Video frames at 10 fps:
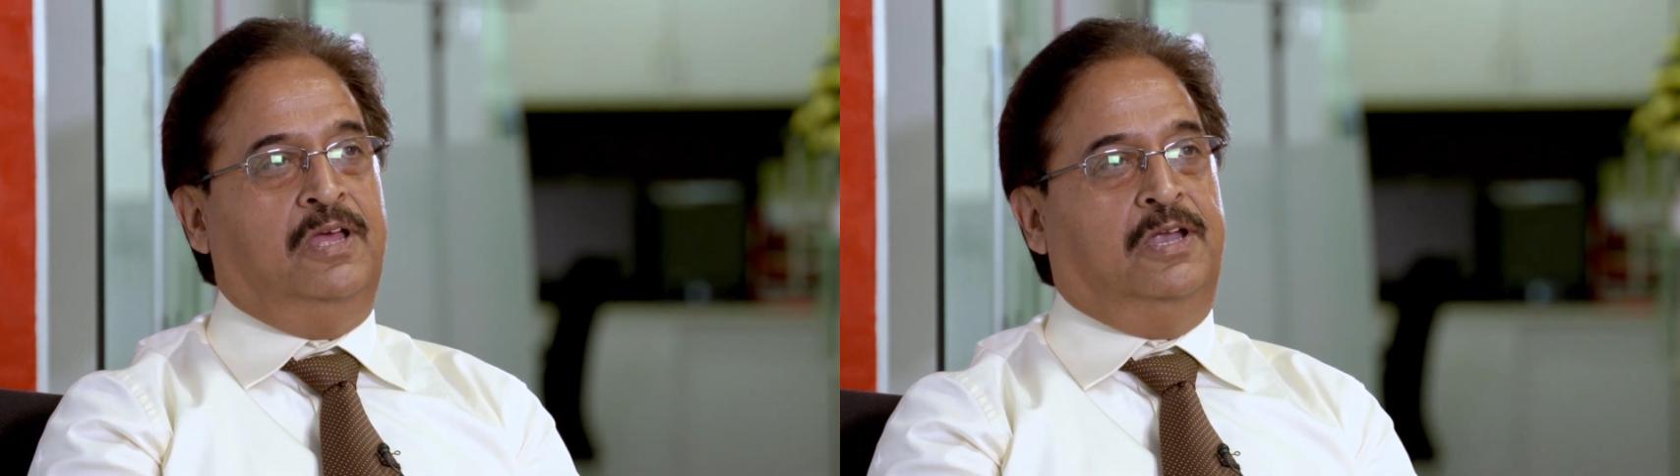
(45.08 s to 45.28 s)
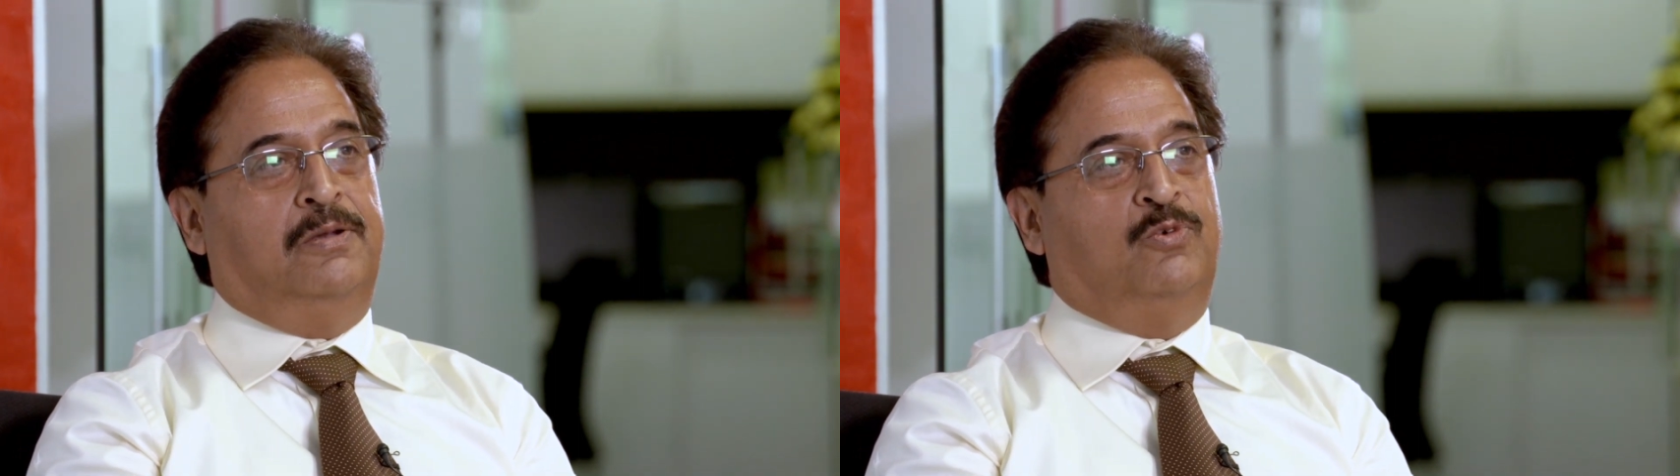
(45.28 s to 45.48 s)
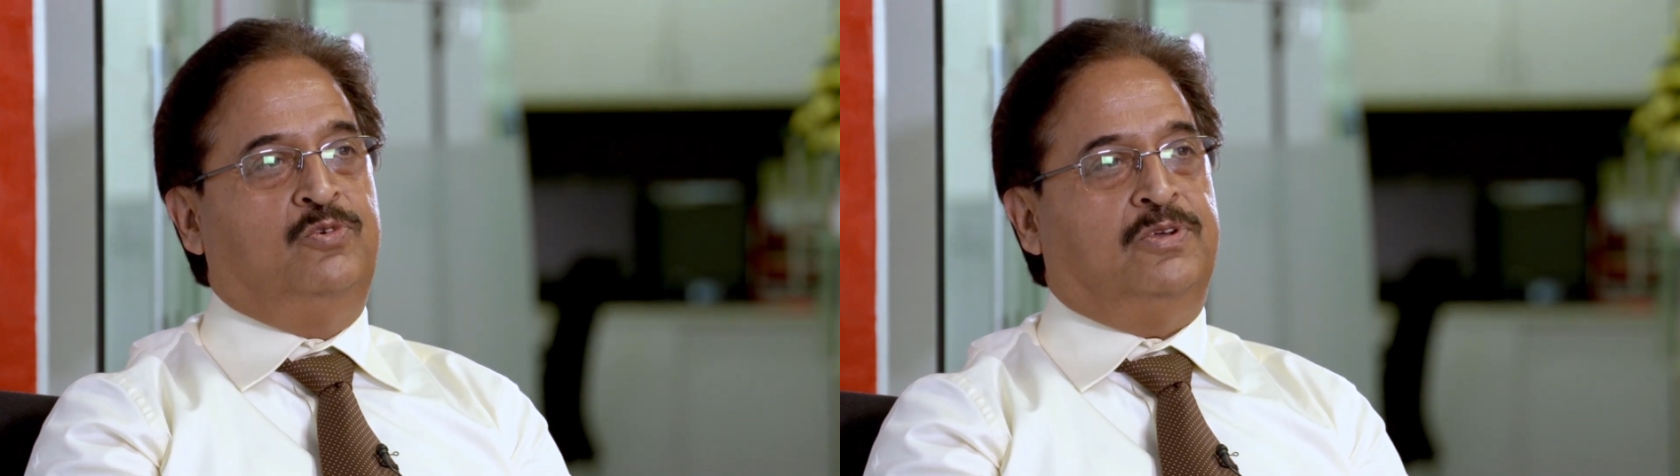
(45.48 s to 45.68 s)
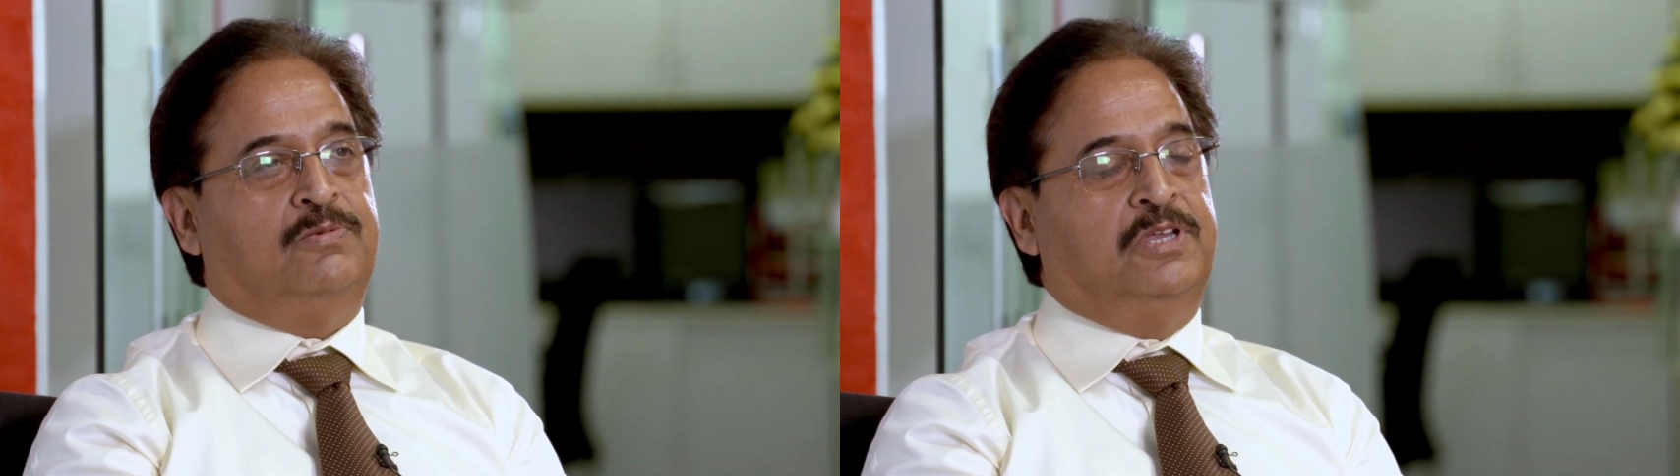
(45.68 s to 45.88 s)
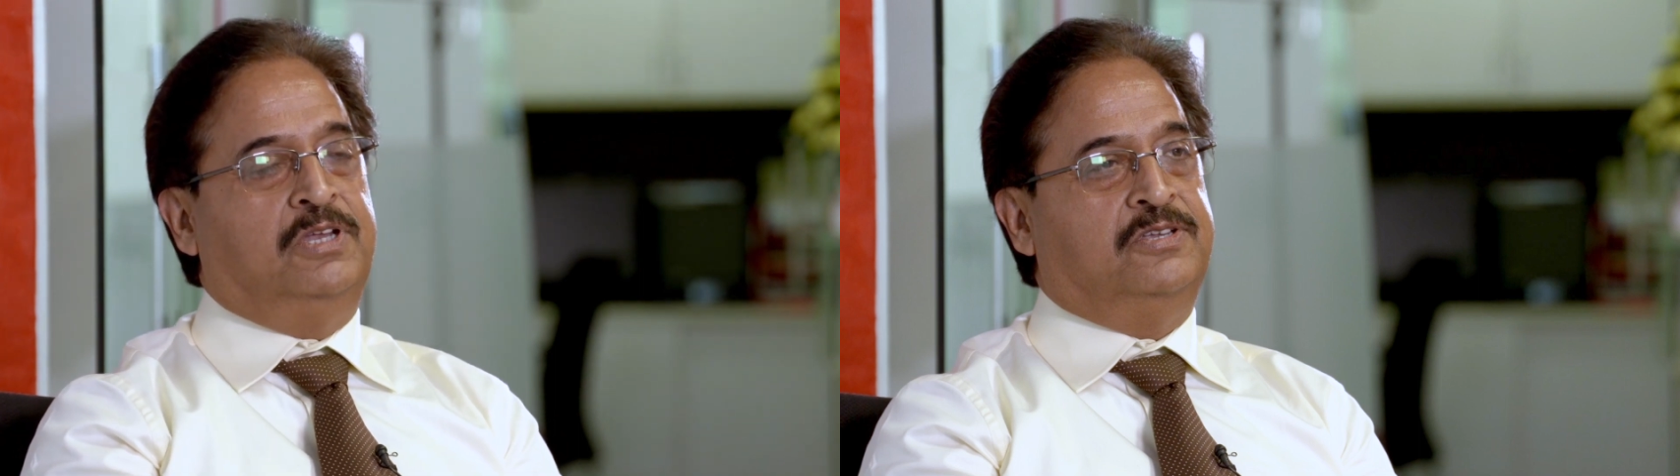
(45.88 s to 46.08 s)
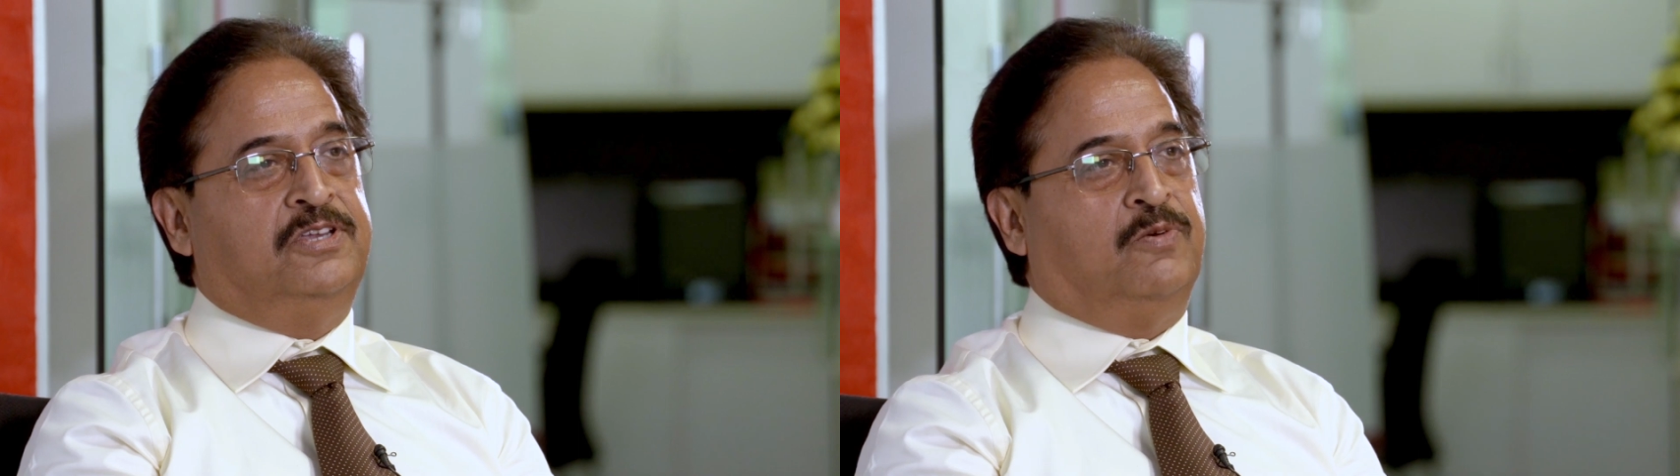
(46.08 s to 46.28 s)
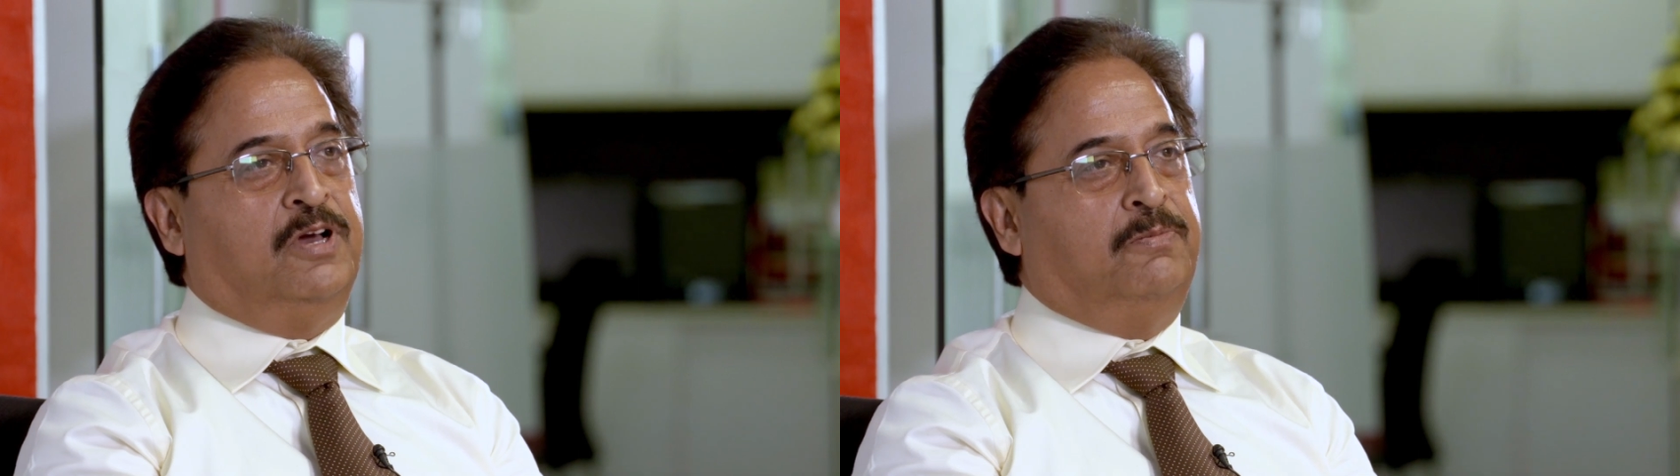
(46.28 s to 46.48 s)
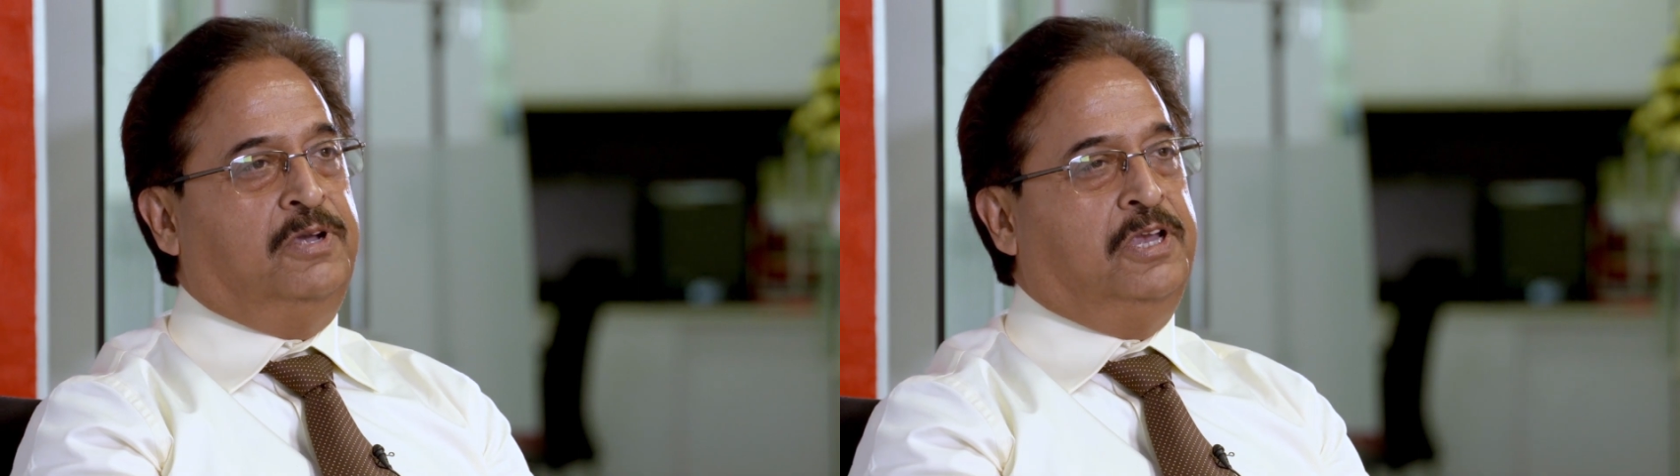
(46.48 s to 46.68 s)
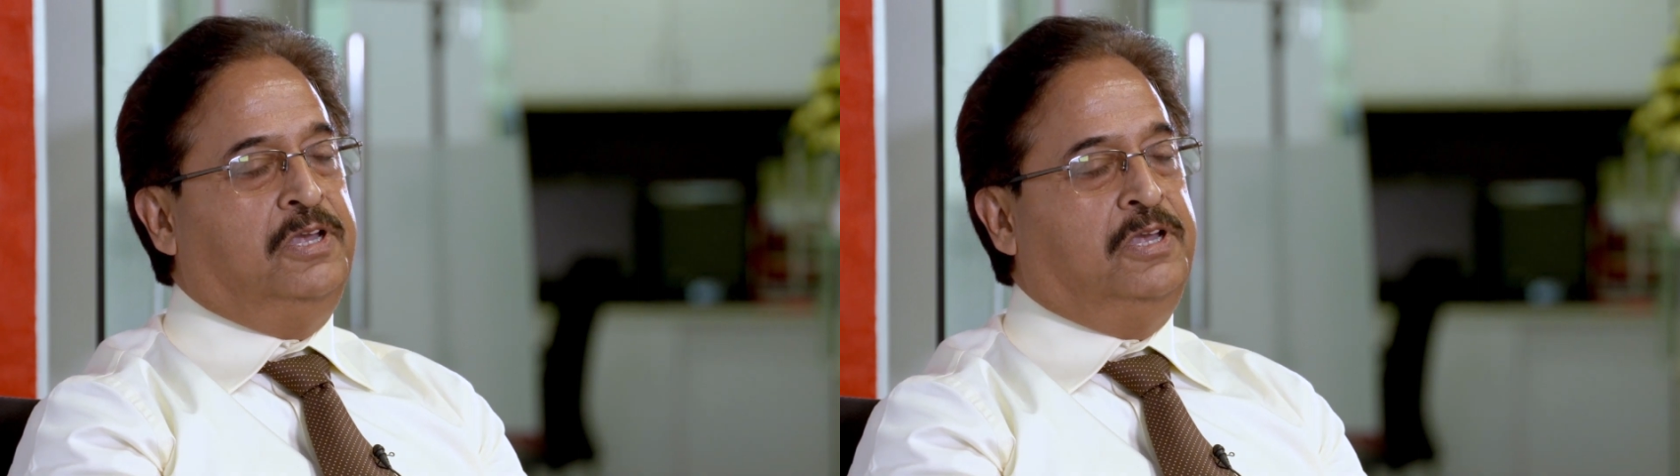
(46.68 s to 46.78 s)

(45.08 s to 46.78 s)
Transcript: And most of the energy requirement,